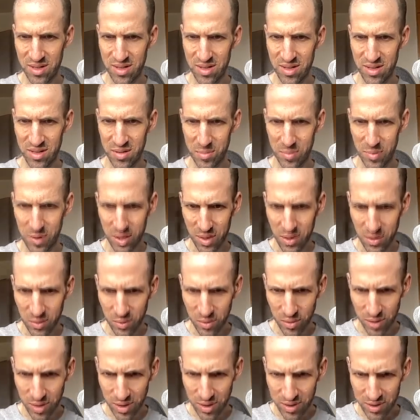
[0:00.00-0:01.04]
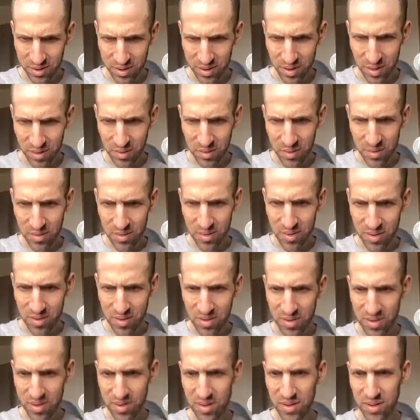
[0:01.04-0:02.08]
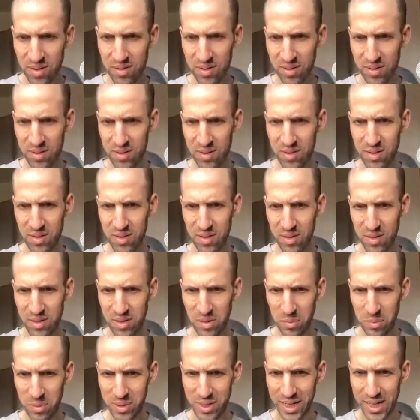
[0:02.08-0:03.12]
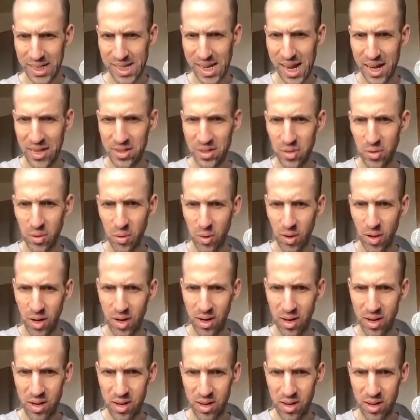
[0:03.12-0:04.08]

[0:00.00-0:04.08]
It's pretty cool looking stuff. Looks almost like tattoo art.